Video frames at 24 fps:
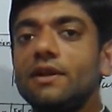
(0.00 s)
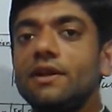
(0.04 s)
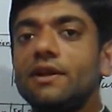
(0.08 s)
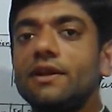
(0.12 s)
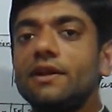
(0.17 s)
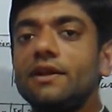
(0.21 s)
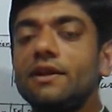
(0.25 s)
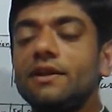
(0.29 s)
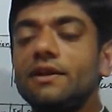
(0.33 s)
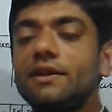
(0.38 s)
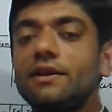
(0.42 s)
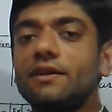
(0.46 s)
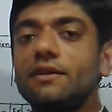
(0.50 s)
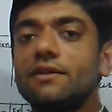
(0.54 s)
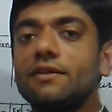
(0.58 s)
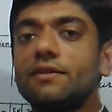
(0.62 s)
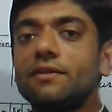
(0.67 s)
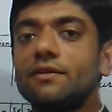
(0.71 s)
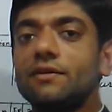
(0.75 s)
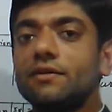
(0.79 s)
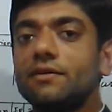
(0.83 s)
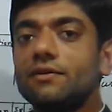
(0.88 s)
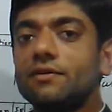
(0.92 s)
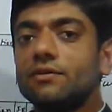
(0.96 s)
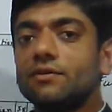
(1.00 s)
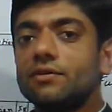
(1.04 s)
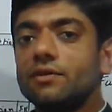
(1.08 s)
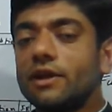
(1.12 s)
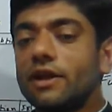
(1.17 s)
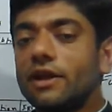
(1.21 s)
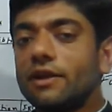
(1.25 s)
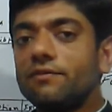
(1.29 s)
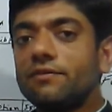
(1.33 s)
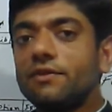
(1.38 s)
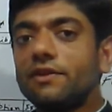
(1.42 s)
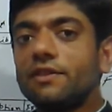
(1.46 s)
In
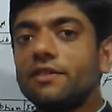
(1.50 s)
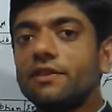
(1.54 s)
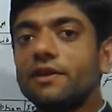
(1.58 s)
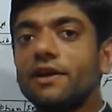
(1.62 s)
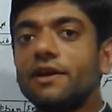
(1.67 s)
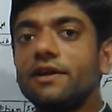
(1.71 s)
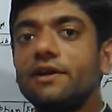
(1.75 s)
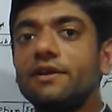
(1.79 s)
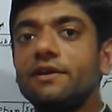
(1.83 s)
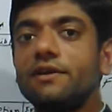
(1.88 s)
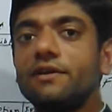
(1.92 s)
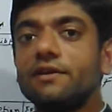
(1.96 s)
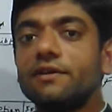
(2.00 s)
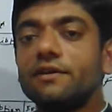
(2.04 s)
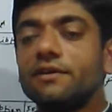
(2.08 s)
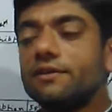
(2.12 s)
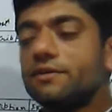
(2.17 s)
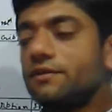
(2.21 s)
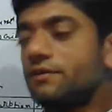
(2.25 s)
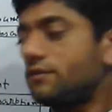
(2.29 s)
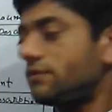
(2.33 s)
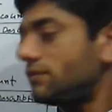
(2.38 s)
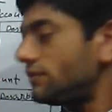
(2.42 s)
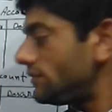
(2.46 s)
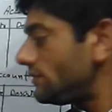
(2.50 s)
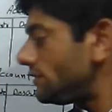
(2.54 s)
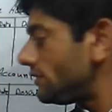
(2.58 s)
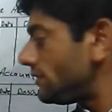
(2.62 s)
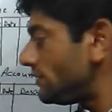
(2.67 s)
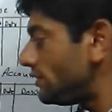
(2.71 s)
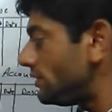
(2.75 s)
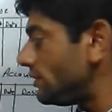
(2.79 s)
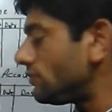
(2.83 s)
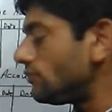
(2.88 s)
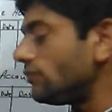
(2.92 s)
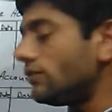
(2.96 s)
every side
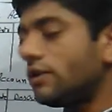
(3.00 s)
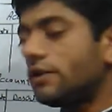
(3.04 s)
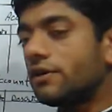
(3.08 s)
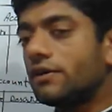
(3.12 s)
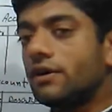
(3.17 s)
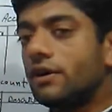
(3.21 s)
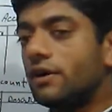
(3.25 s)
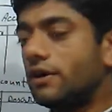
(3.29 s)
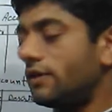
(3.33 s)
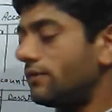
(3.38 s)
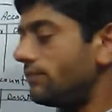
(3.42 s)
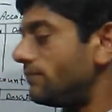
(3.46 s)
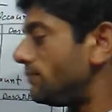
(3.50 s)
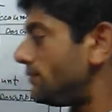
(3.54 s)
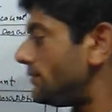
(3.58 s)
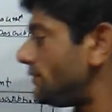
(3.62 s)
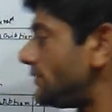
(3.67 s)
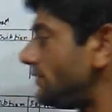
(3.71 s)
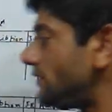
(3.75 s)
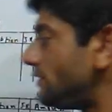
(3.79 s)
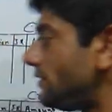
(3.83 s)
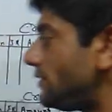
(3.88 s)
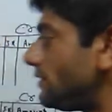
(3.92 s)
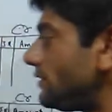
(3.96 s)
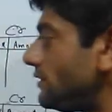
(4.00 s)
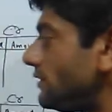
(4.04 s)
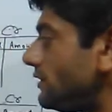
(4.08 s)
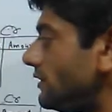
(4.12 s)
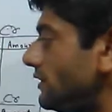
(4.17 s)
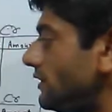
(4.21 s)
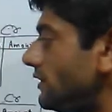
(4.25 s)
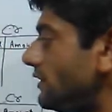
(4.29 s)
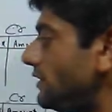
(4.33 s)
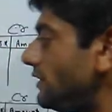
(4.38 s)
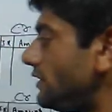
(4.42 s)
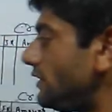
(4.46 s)
equal column.
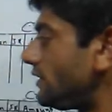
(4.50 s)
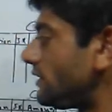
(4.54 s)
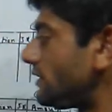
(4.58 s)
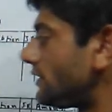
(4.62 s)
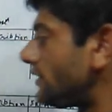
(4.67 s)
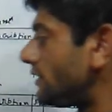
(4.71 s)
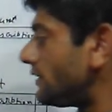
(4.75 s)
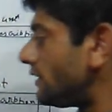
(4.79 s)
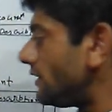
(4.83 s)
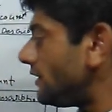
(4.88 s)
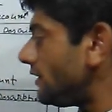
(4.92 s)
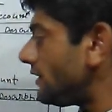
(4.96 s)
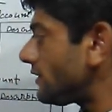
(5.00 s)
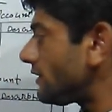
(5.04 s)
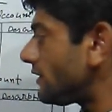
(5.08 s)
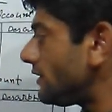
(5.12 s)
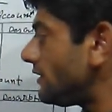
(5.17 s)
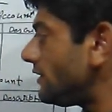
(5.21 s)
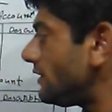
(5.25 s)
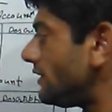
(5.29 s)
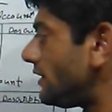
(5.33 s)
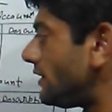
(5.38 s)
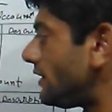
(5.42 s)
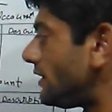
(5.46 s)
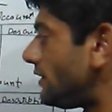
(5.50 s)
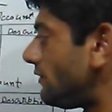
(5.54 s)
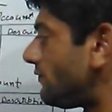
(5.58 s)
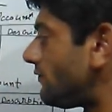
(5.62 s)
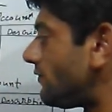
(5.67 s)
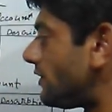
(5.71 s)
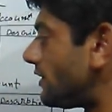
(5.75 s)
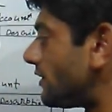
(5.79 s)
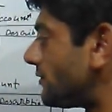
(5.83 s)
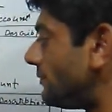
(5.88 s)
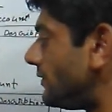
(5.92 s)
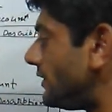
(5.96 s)
This is a
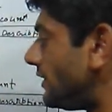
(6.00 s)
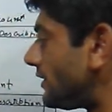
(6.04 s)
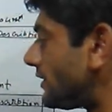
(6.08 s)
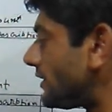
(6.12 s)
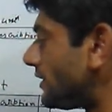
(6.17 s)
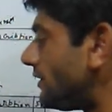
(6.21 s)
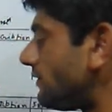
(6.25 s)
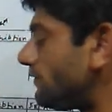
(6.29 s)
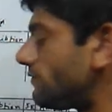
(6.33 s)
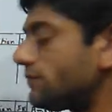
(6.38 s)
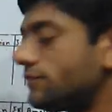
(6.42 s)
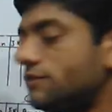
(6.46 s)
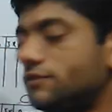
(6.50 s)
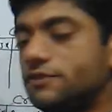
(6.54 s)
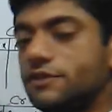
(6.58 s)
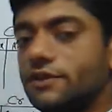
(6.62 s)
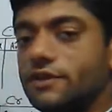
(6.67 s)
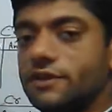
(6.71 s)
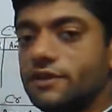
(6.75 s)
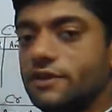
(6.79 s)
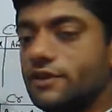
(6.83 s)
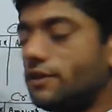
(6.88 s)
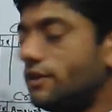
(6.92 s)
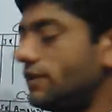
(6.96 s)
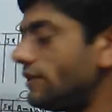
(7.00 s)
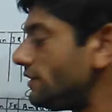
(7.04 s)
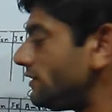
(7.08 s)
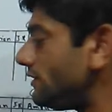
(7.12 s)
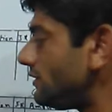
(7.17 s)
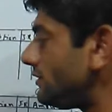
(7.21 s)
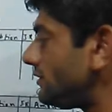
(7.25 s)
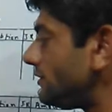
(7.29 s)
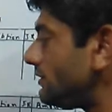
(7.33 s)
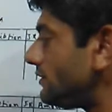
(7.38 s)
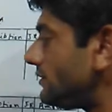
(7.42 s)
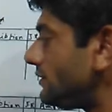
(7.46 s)
format of journal.
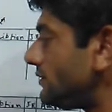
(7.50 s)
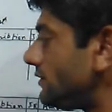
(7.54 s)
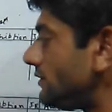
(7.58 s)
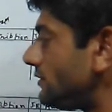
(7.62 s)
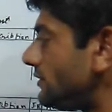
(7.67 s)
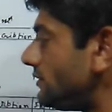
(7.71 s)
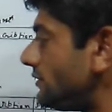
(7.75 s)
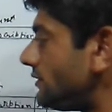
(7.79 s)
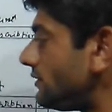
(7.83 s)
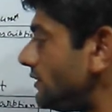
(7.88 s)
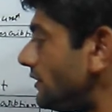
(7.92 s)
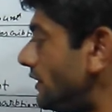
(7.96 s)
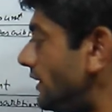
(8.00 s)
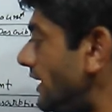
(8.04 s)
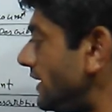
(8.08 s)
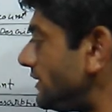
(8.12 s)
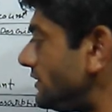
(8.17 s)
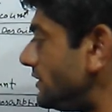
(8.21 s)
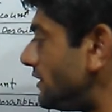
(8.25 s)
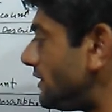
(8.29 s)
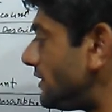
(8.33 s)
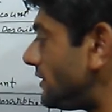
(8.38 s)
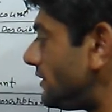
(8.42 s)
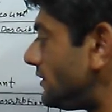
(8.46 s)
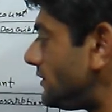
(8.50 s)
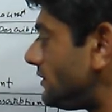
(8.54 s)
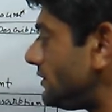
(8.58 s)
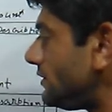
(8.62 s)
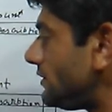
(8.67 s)
Ledger.